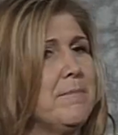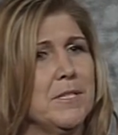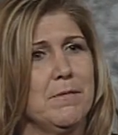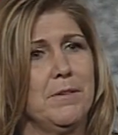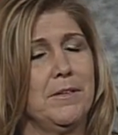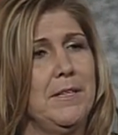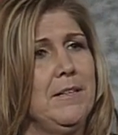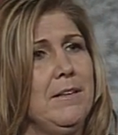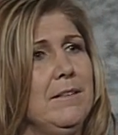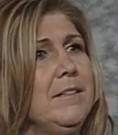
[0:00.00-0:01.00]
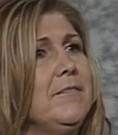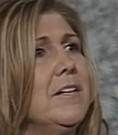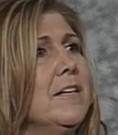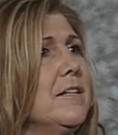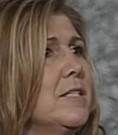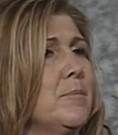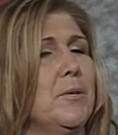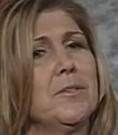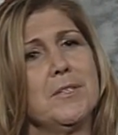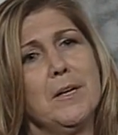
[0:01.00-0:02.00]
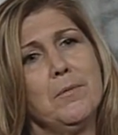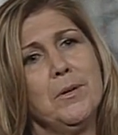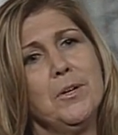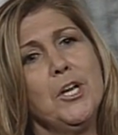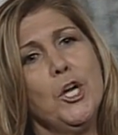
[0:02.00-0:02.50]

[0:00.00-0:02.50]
atmosphere and, and even i experience that when